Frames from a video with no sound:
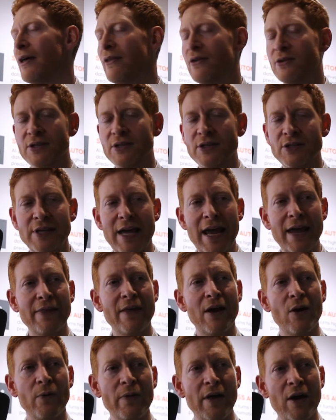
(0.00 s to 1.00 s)
There's a saying
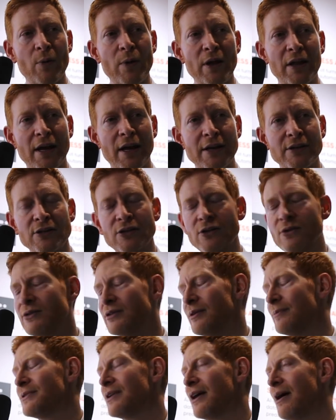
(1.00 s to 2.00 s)
that we like to use
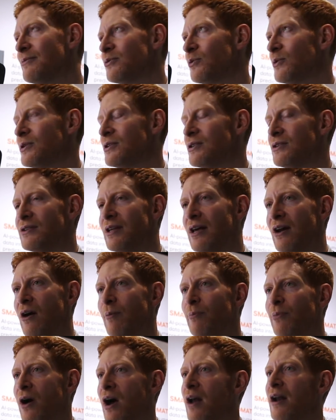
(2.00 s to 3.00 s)
sometimes, which is that our
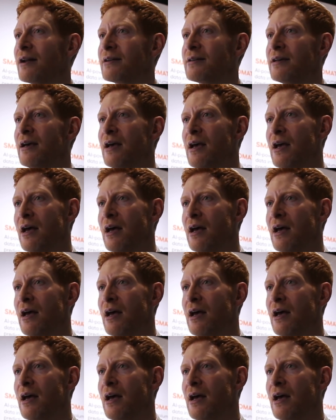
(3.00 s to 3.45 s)
product